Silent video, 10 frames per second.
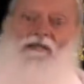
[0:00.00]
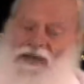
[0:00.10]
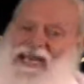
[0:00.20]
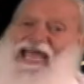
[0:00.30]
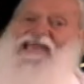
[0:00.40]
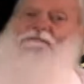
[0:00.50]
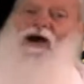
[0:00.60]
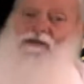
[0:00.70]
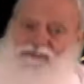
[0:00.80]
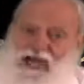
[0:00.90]
the name
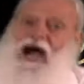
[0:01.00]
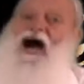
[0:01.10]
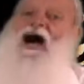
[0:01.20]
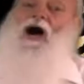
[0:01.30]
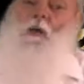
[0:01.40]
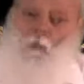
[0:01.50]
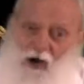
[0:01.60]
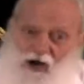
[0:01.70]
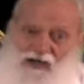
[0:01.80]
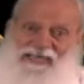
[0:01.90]
of
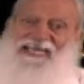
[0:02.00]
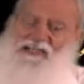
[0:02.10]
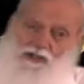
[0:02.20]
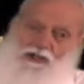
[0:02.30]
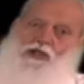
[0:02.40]
Yahweh. It's